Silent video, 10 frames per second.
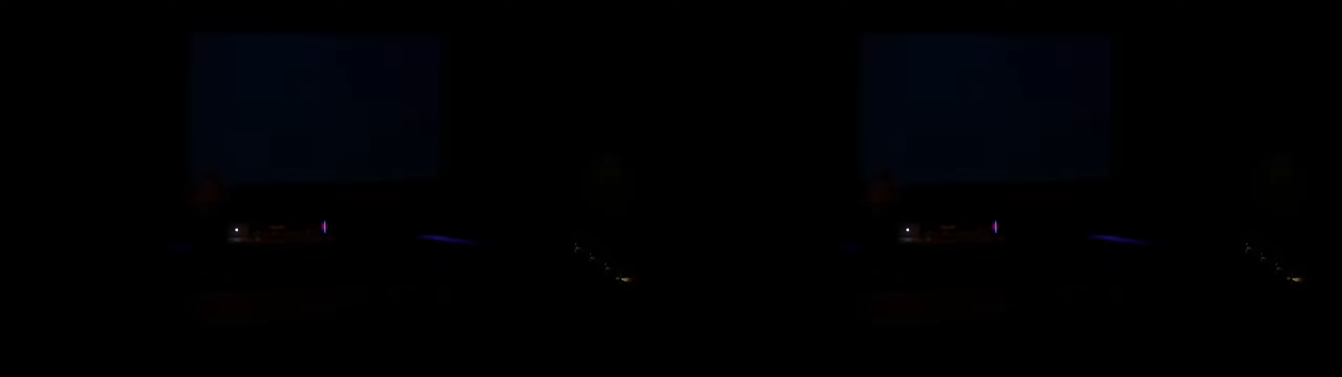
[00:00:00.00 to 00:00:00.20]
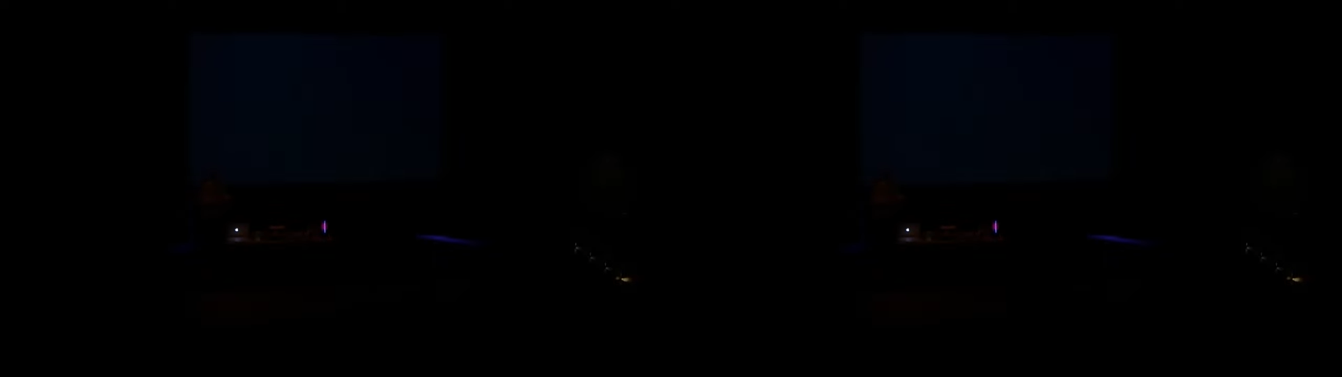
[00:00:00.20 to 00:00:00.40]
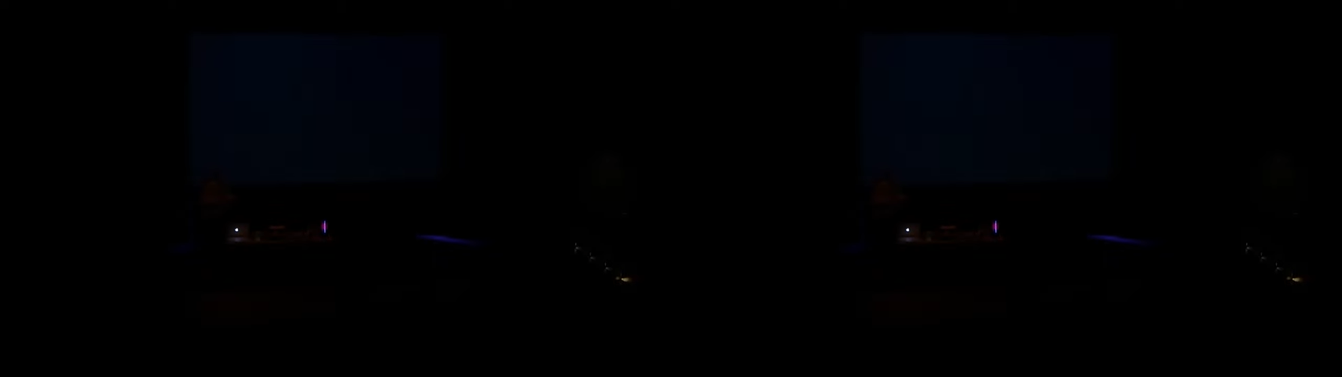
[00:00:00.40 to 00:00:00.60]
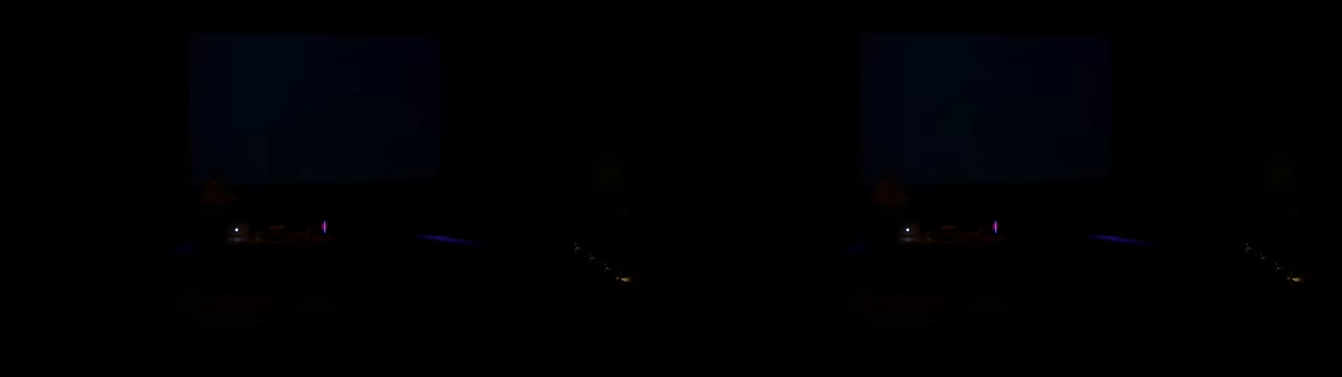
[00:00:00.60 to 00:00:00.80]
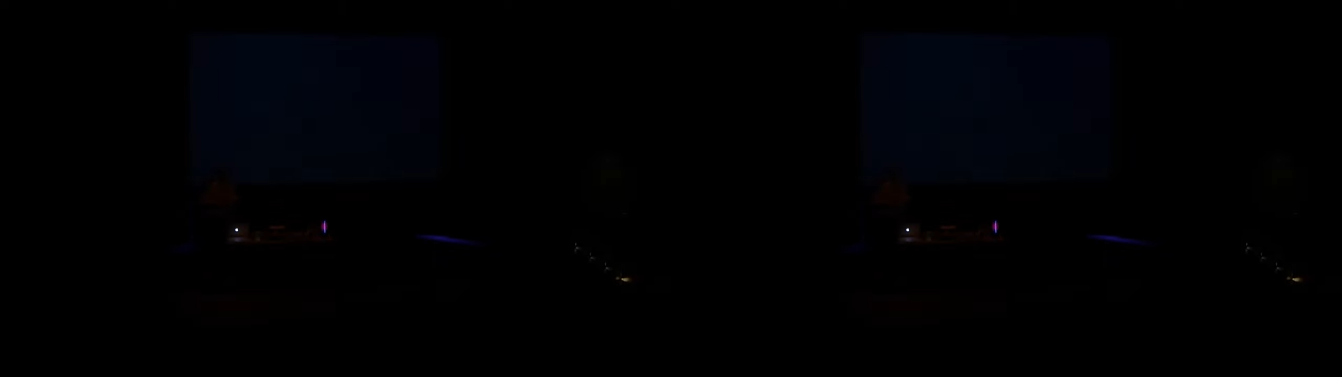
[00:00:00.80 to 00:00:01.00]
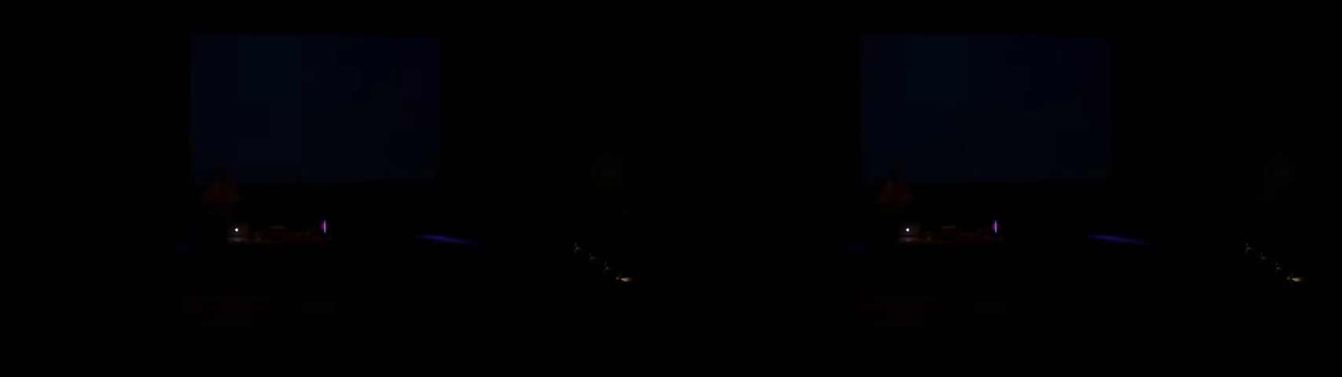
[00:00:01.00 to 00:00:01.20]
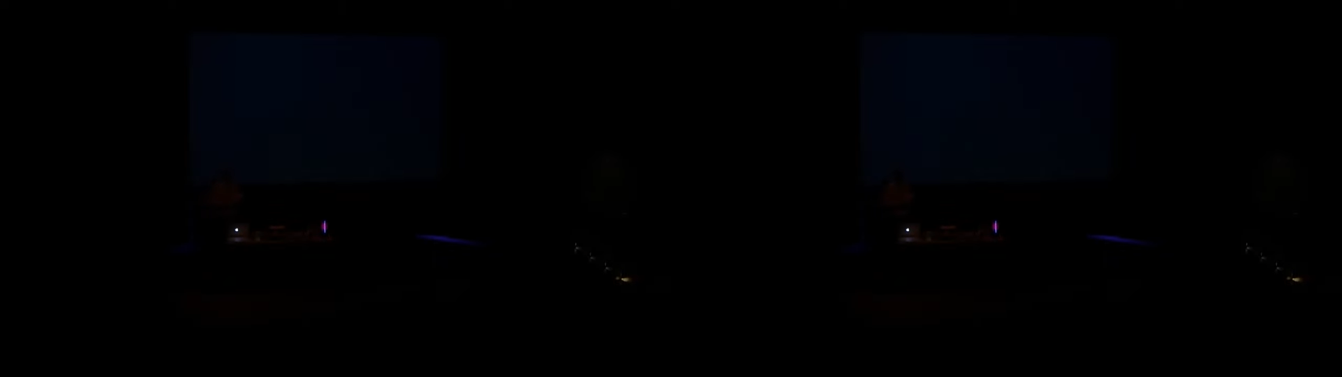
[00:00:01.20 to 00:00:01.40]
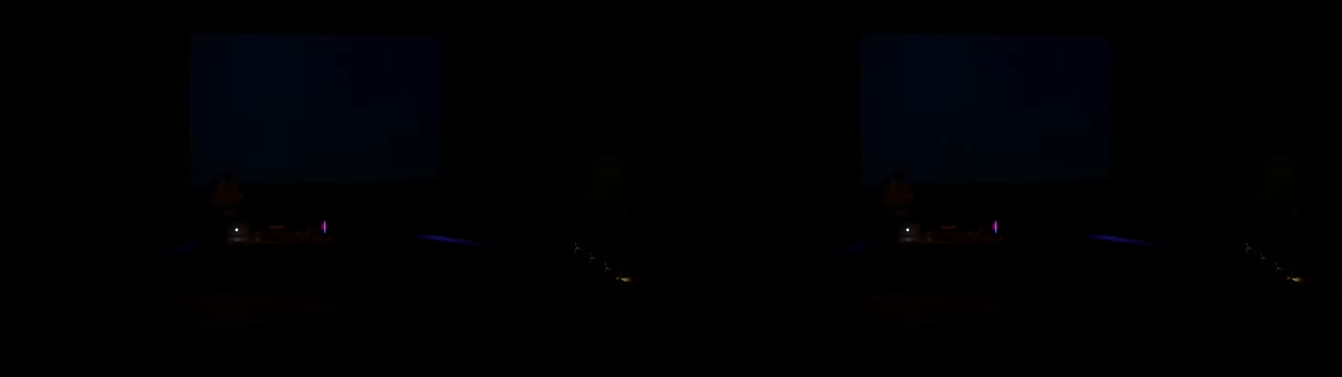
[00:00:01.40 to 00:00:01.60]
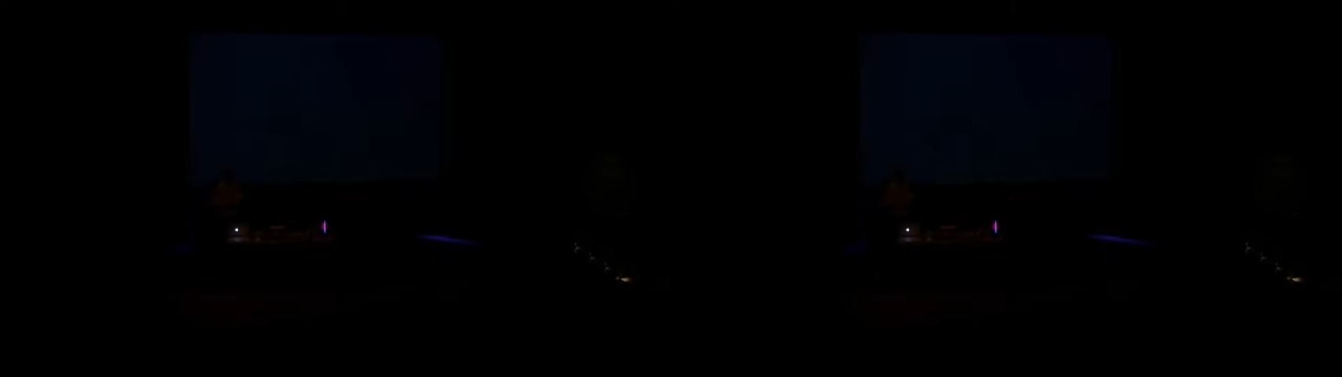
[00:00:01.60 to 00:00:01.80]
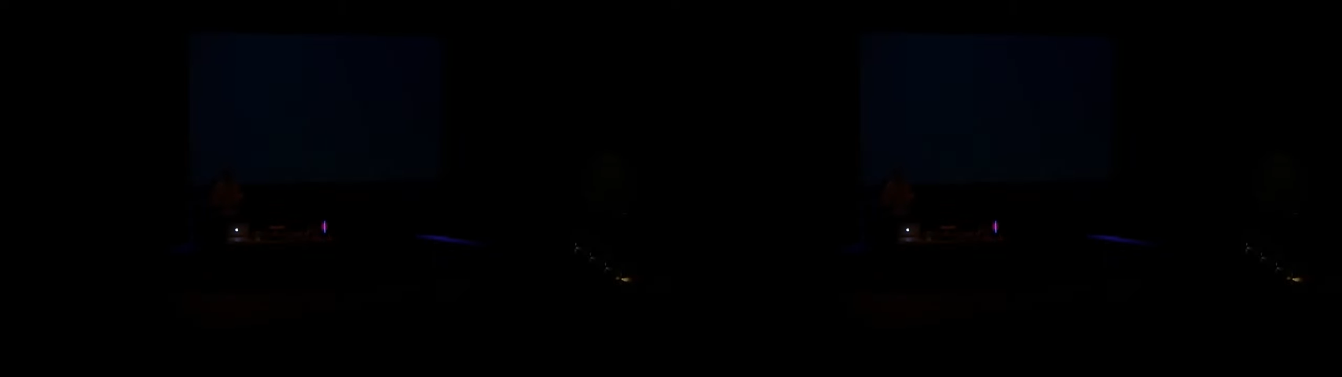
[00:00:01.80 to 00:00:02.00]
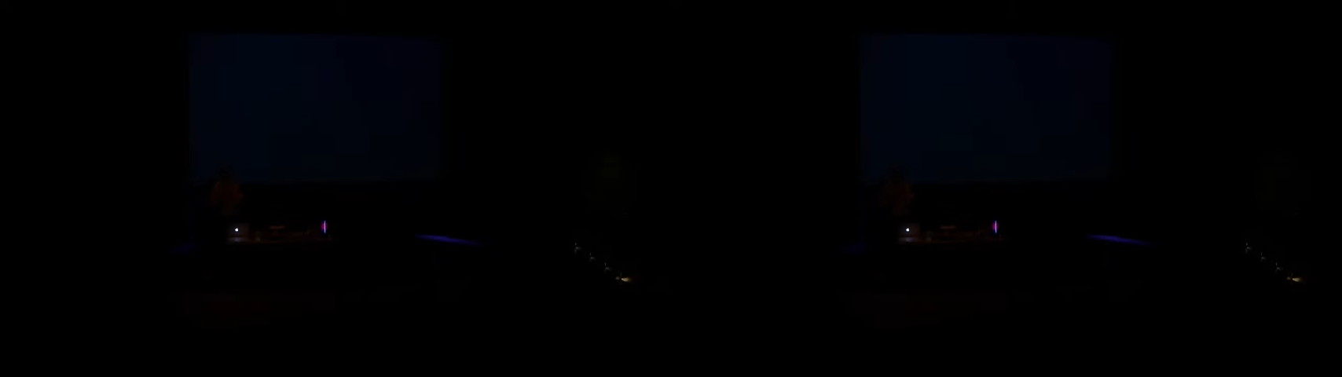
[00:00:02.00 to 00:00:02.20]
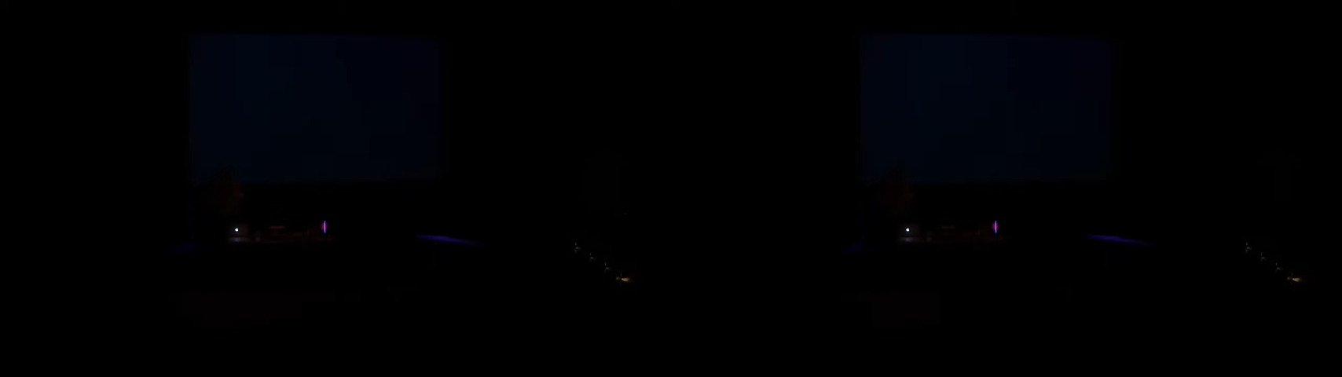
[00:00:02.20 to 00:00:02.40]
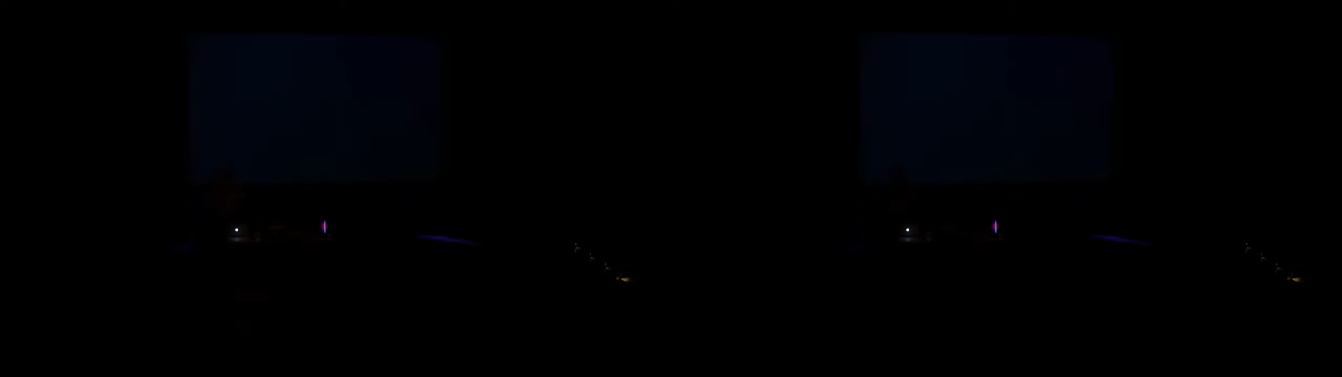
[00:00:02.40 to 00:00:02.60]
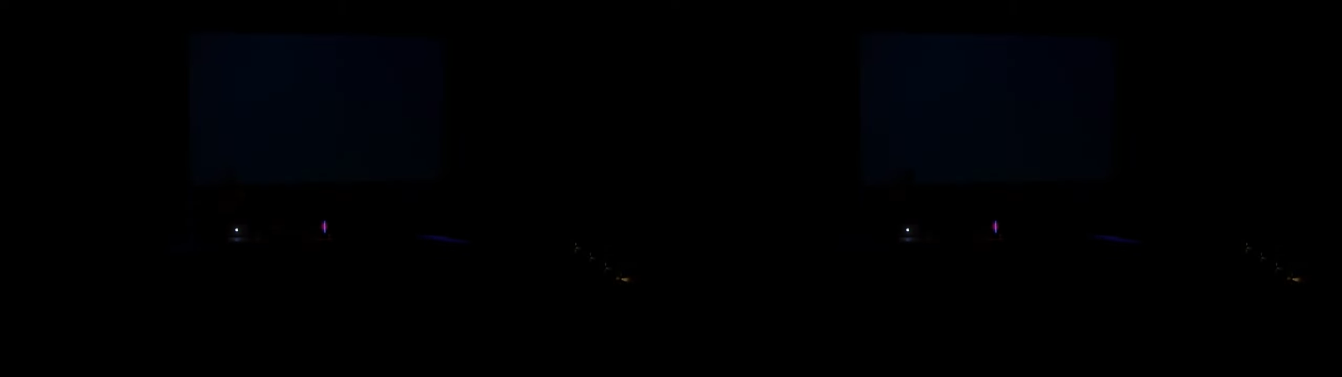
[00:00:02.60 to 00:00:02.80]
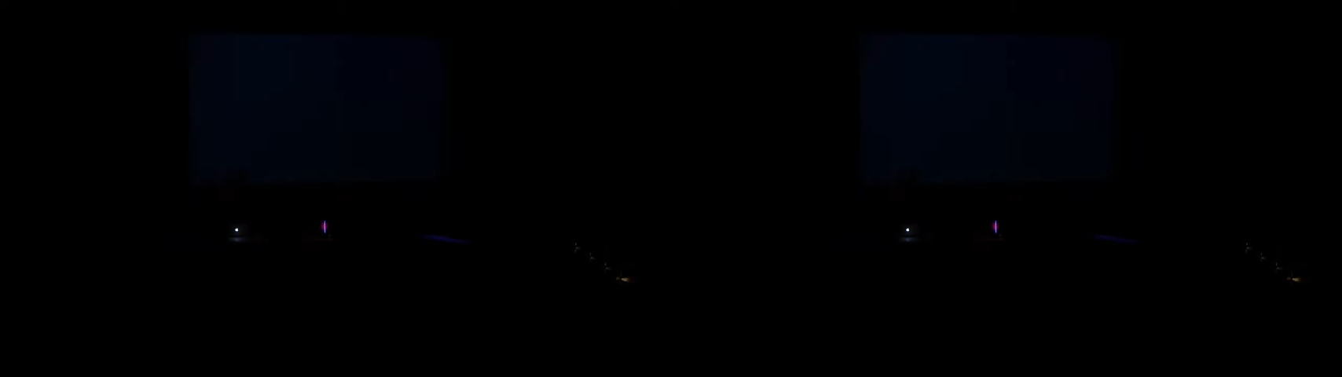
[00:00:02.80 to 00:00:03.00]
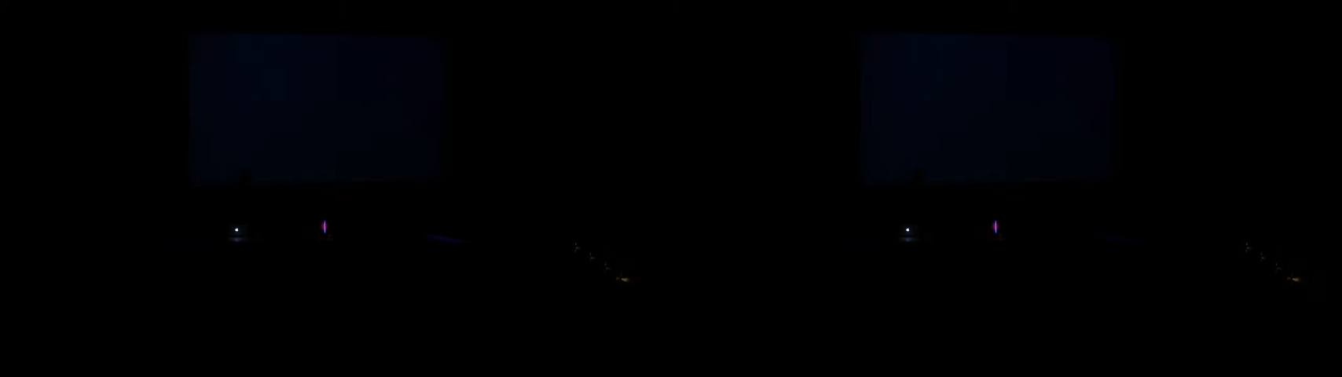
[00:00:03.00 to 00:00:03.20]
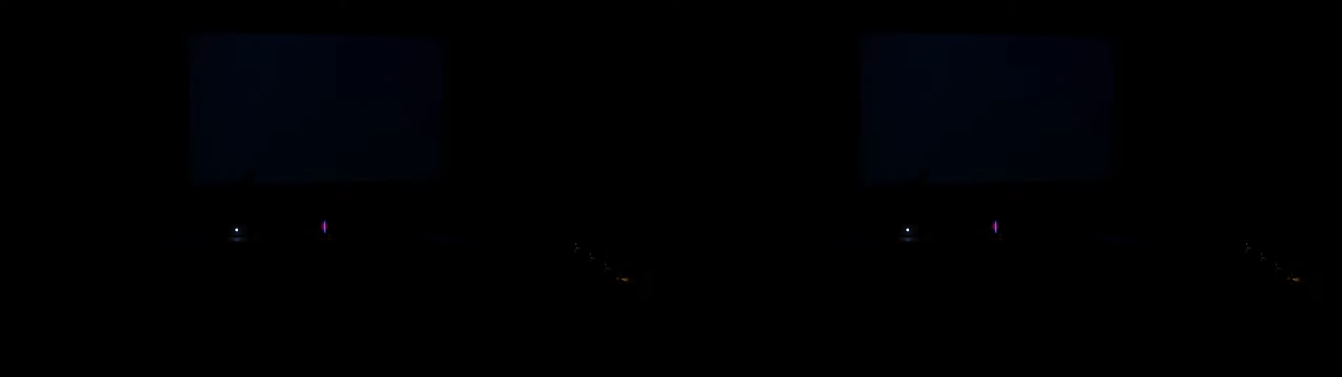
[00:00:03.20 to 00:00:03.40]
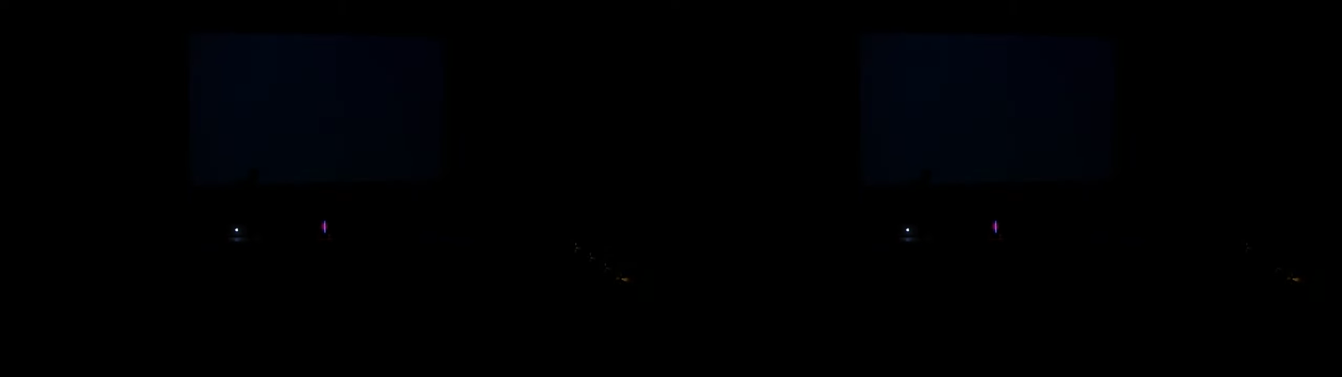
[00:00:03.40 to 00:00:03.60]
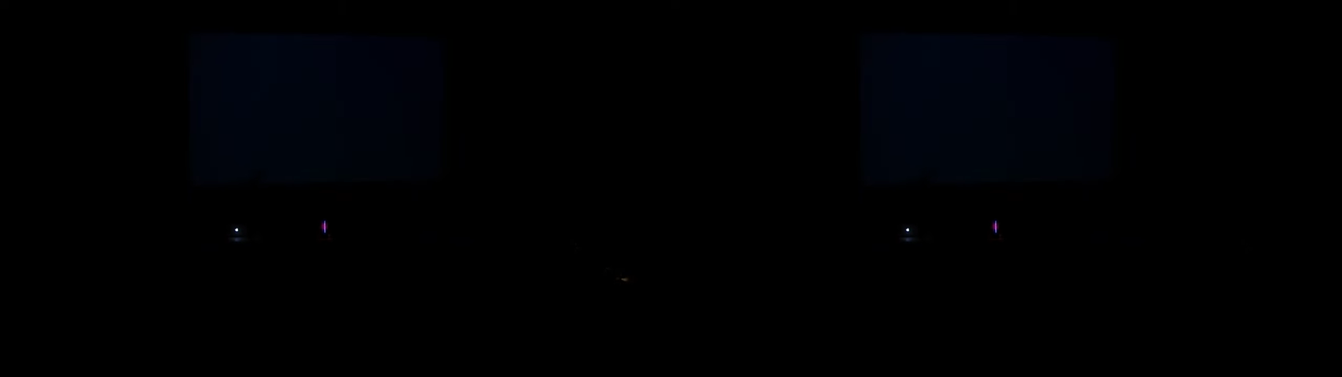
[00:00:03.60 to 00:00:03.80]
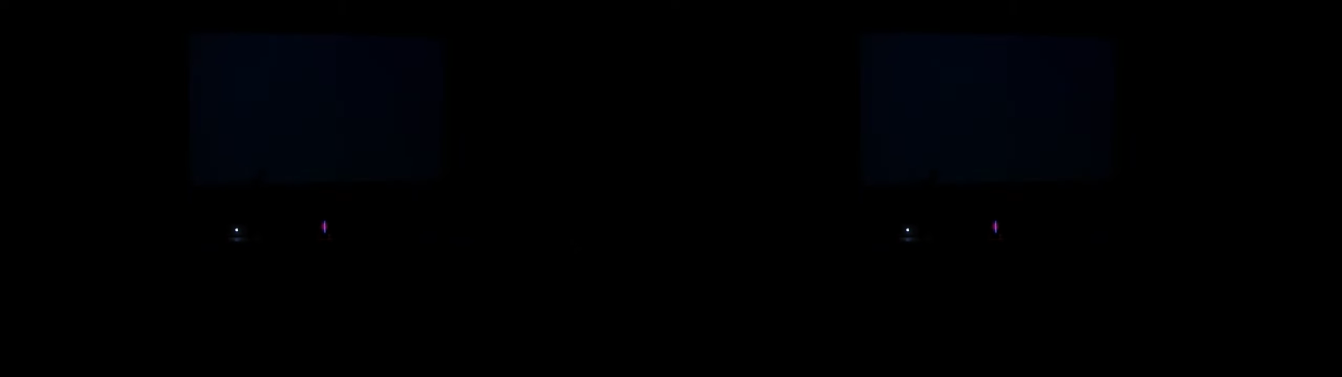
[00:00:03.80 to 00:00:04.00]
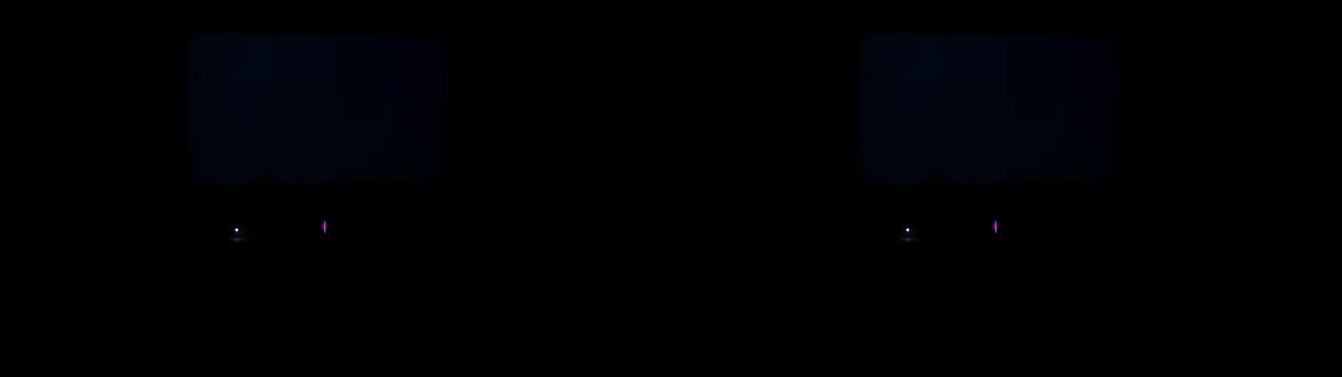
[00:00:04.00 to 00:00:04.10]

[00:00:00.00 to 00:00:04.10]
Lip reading: No face is visible, so there are no lips to read.